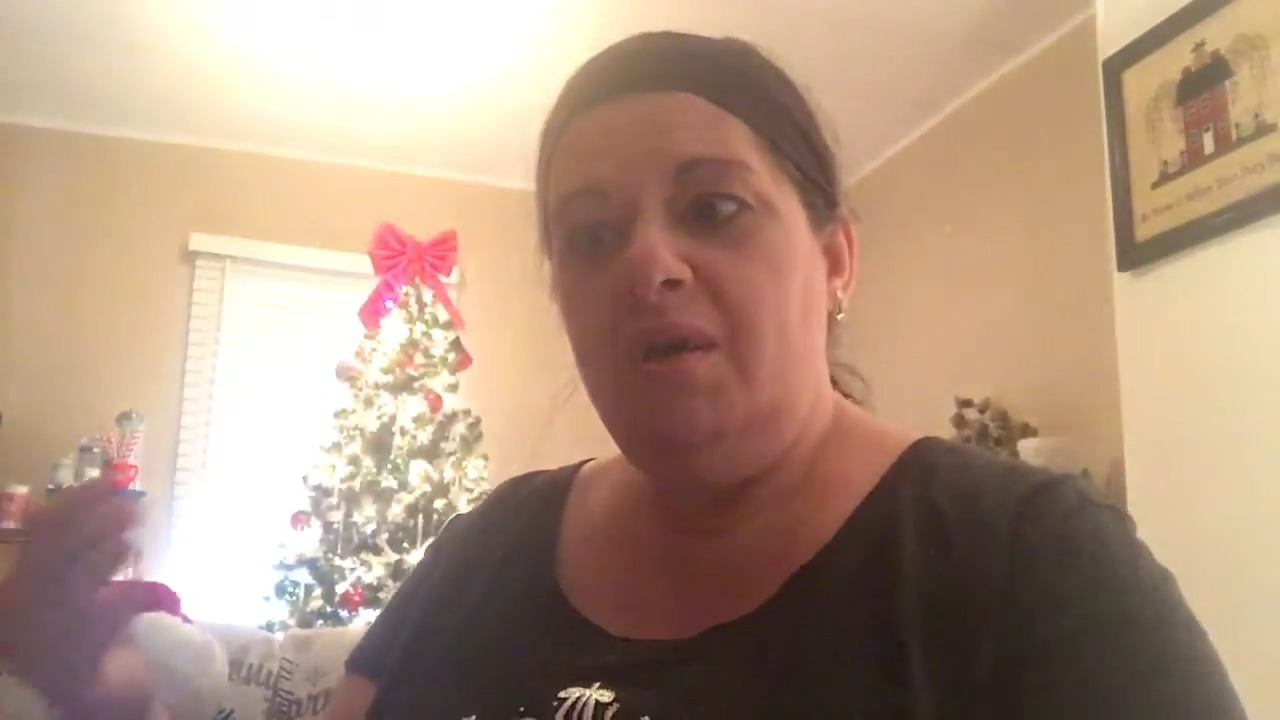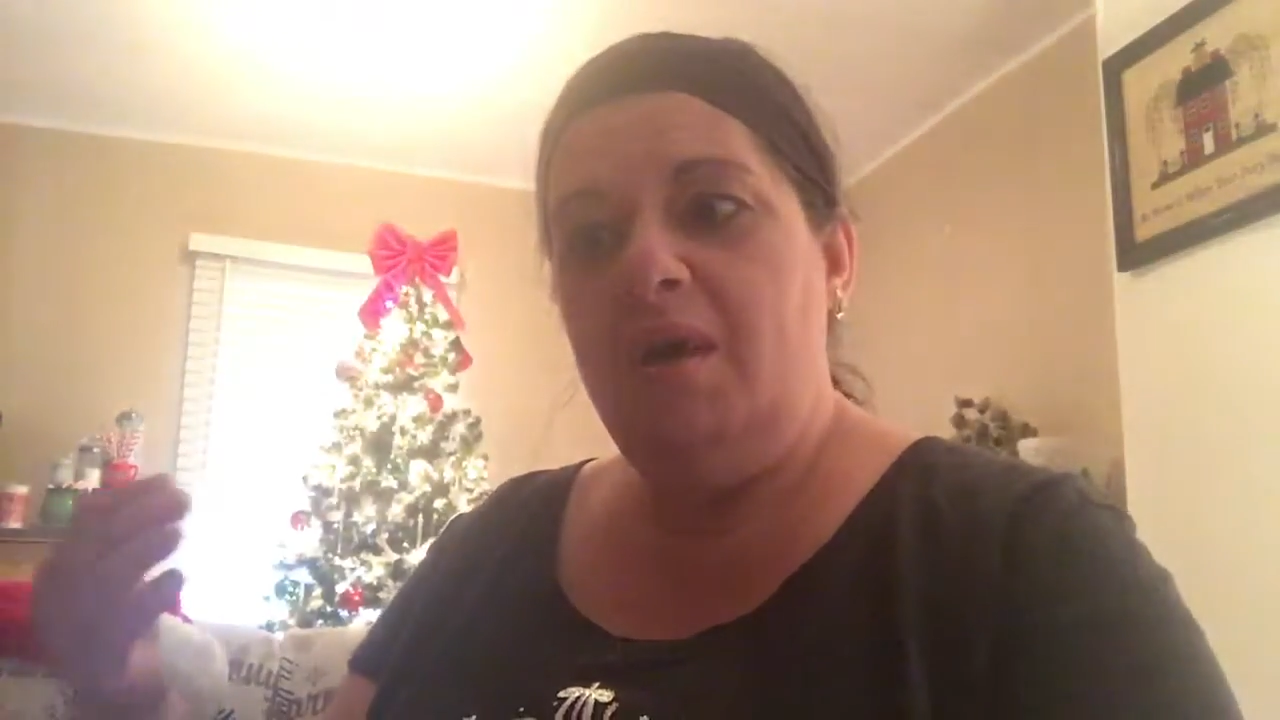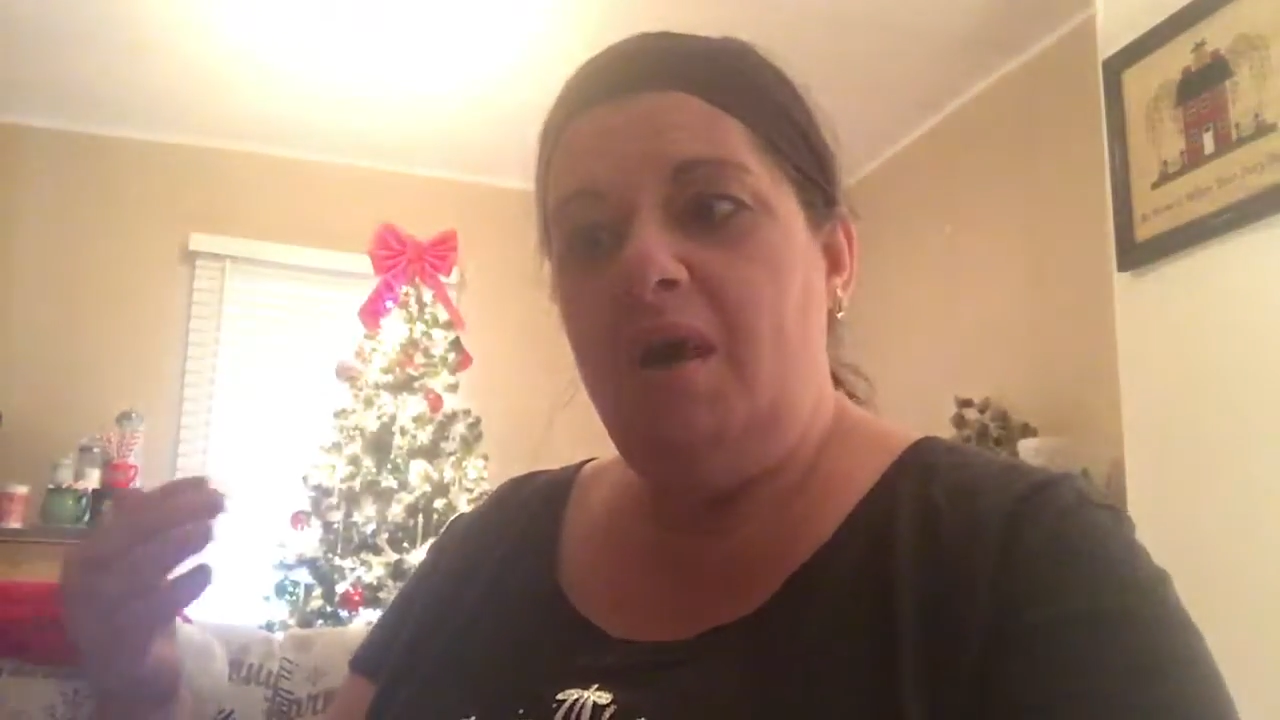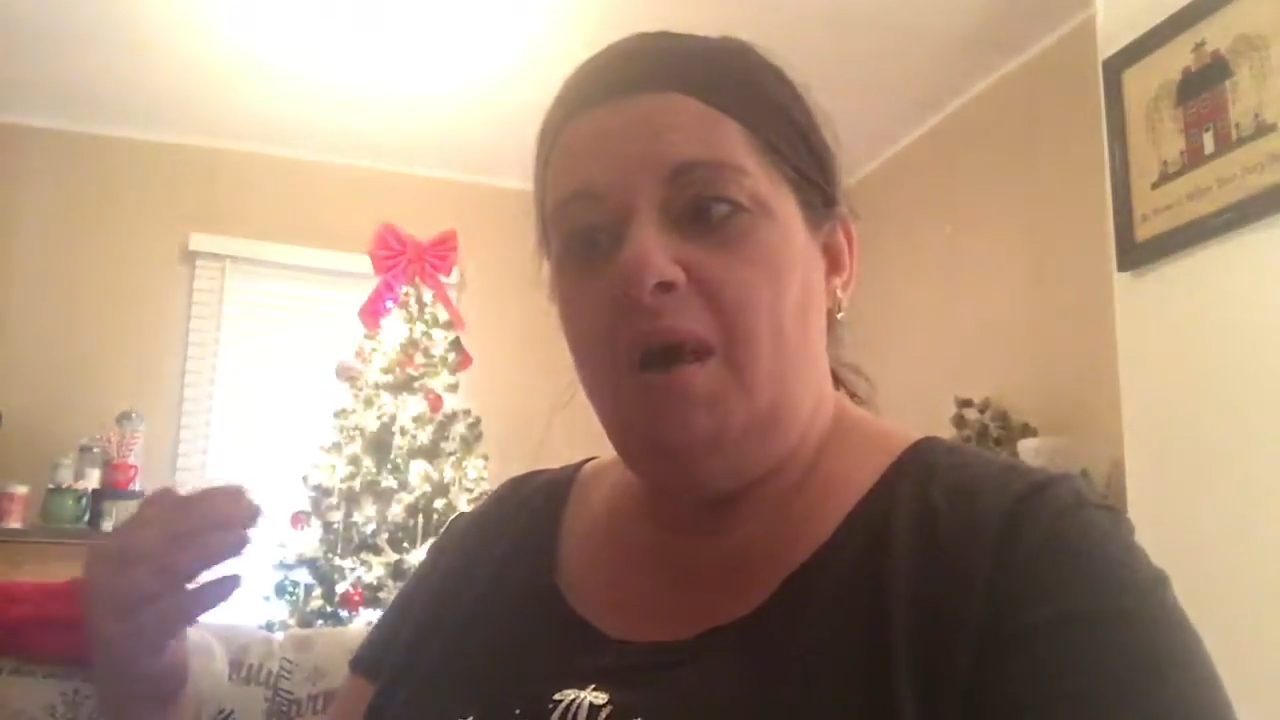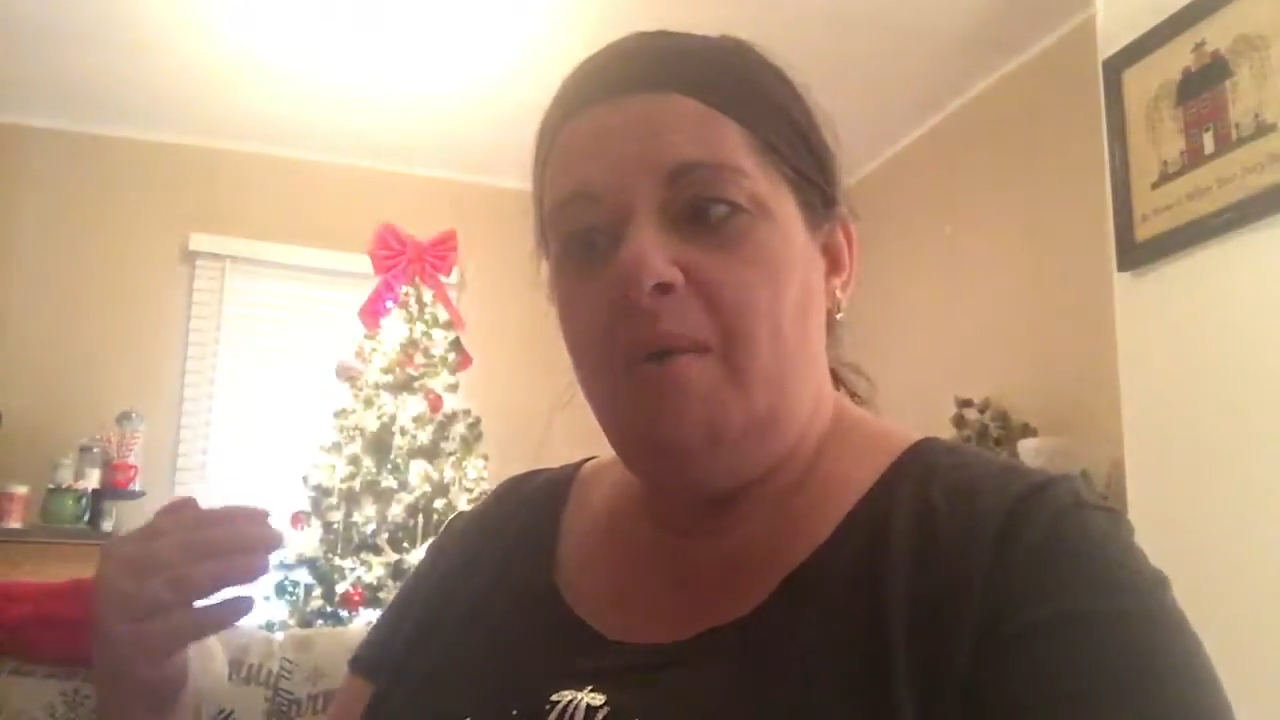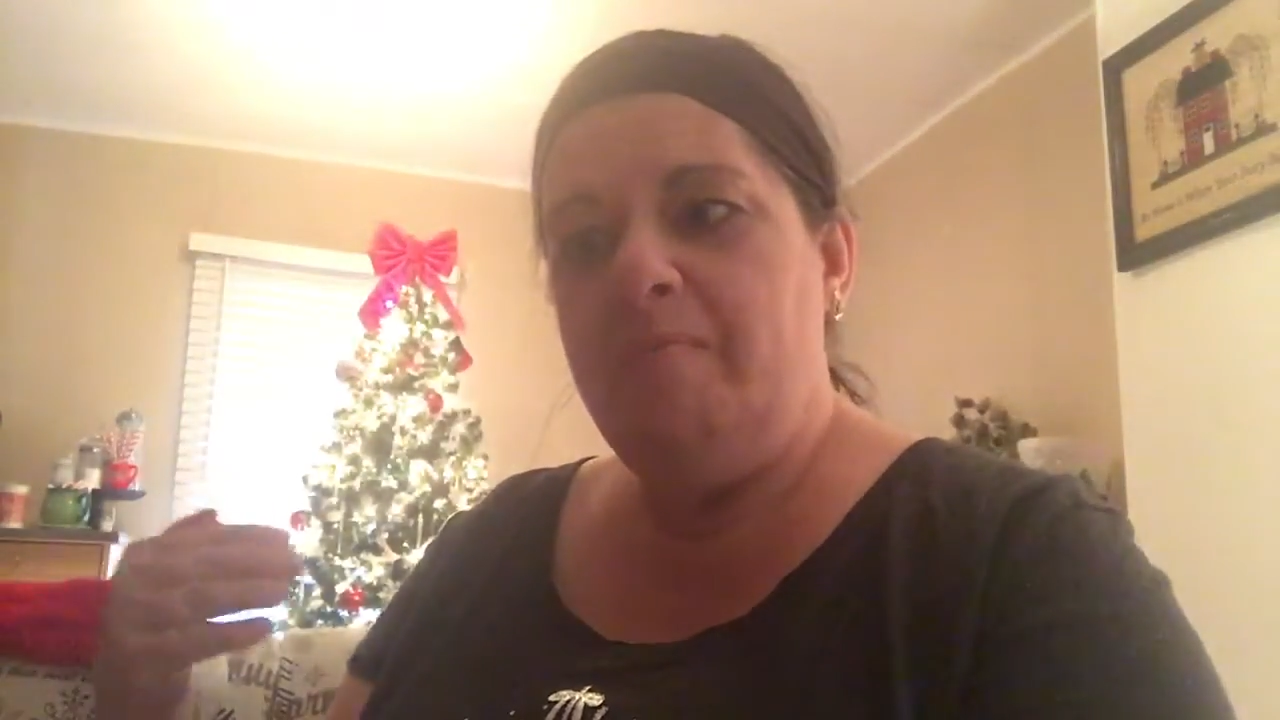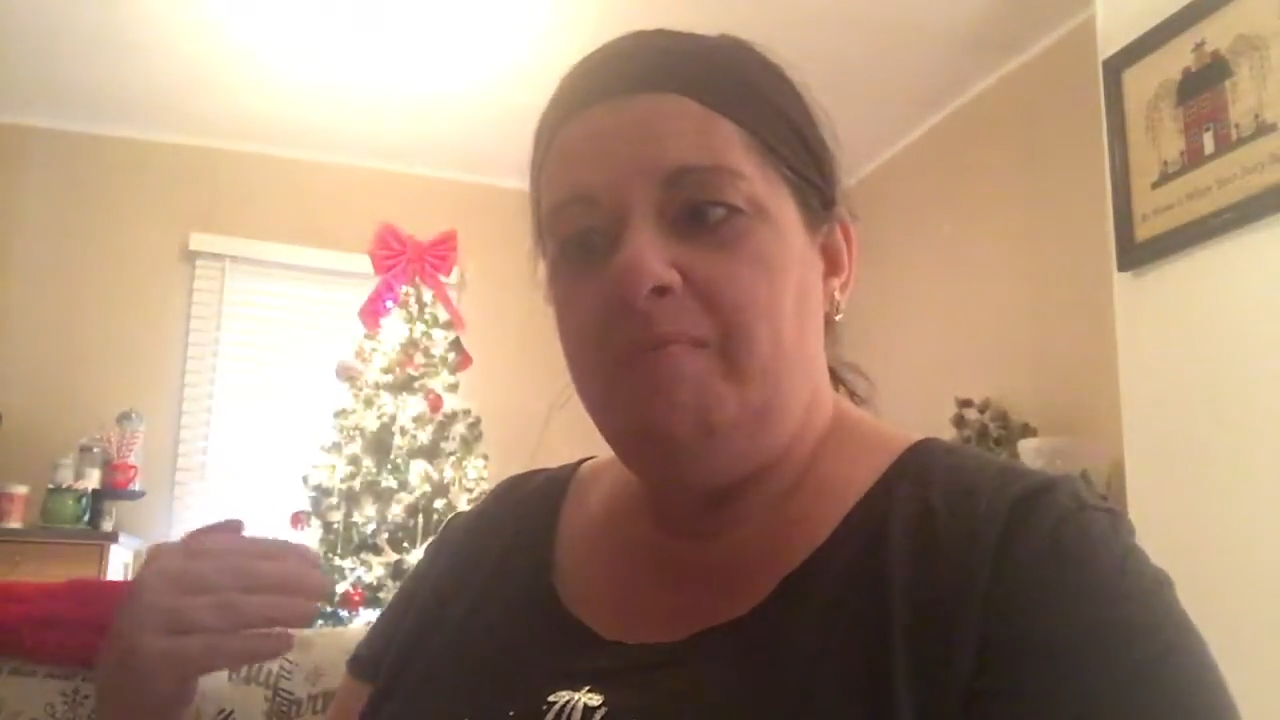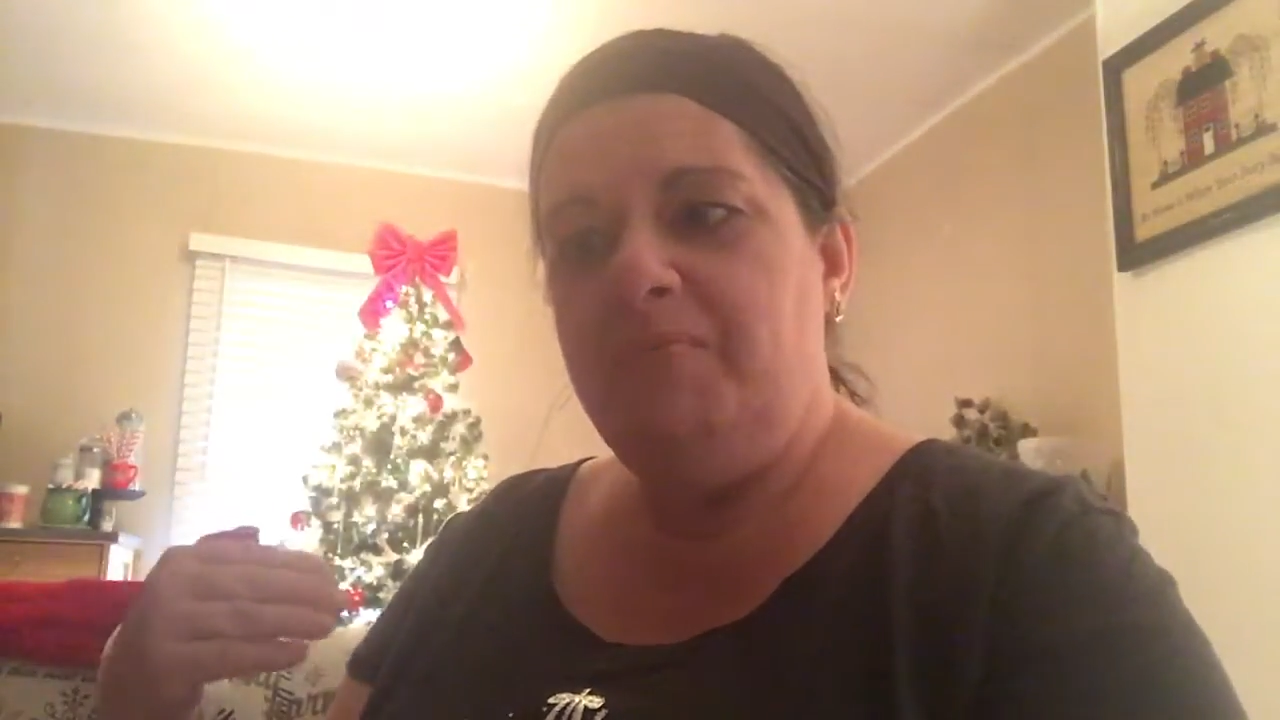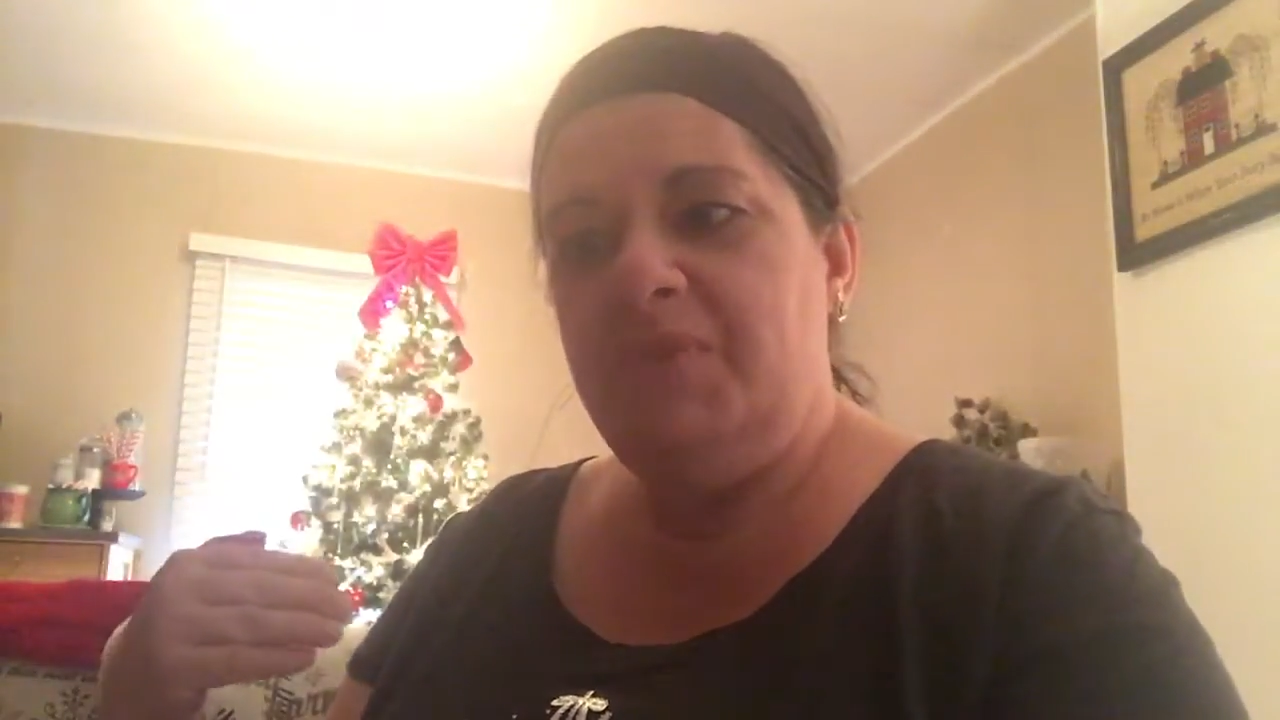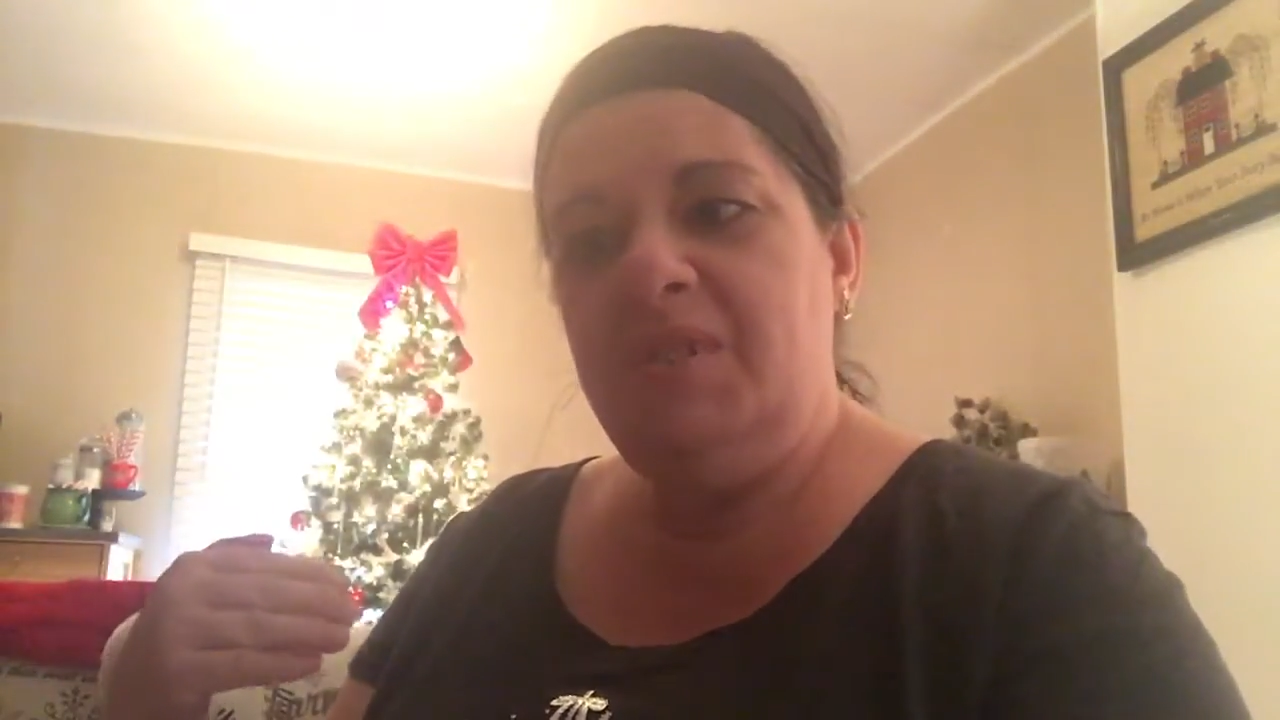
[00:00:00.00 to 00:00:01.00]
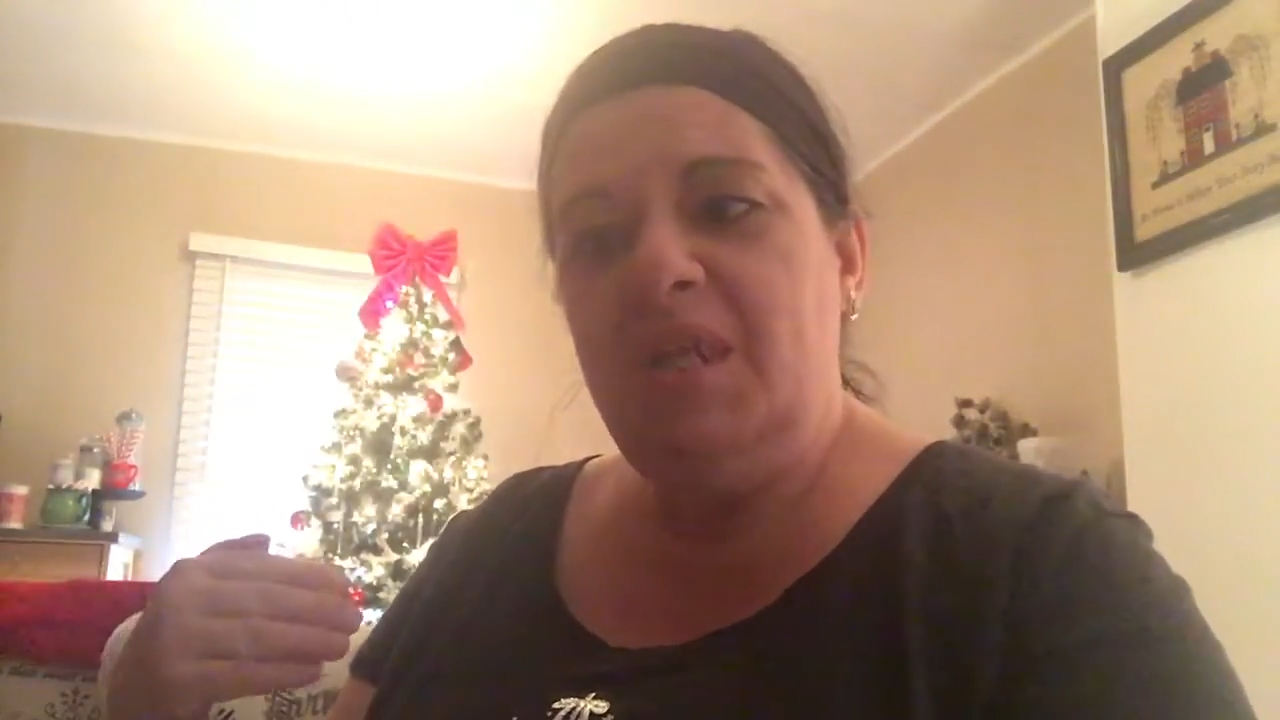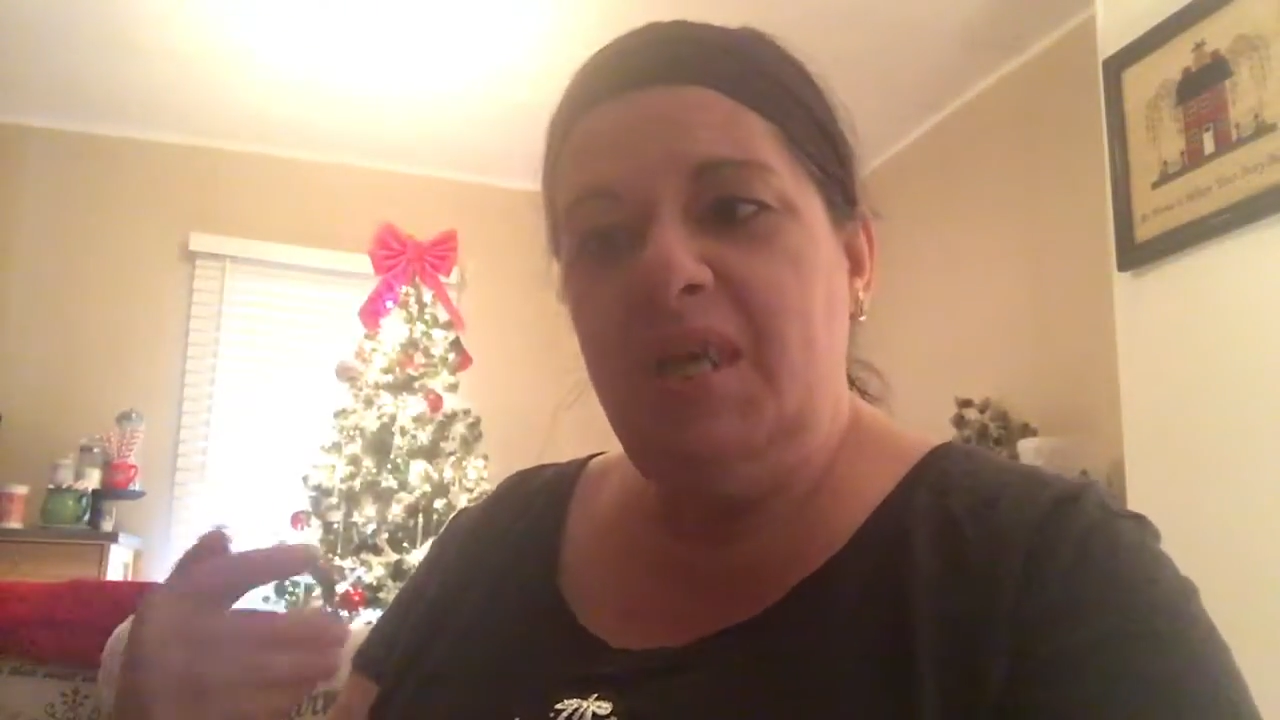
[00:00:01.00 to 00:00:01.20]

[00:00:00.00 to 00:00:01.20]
um, say,